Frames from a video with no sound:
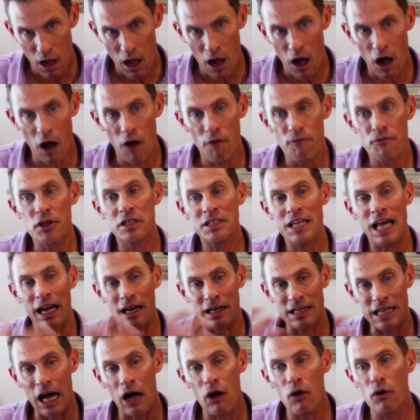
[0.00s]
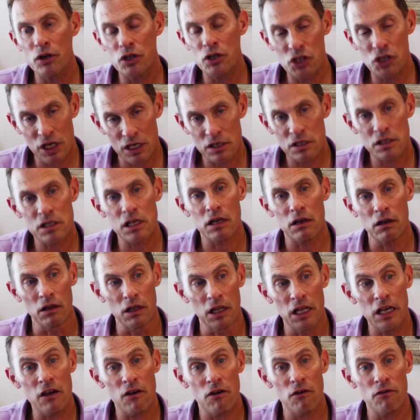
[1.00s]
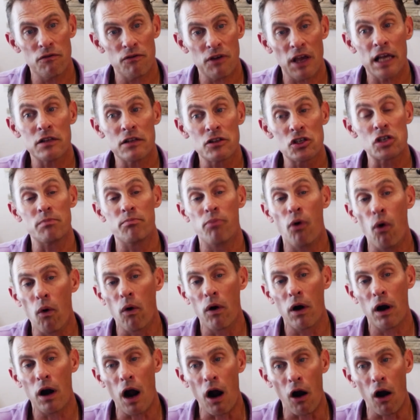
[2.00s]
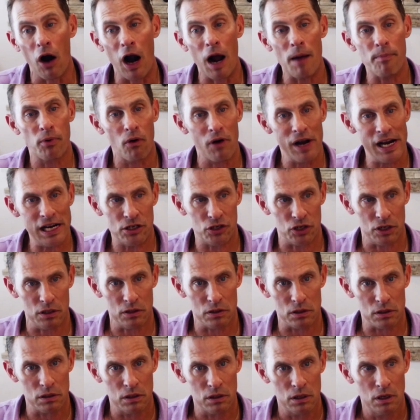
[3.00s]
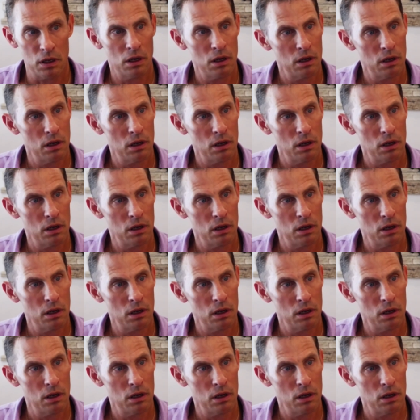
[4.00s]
of the technologies that live and support our operations.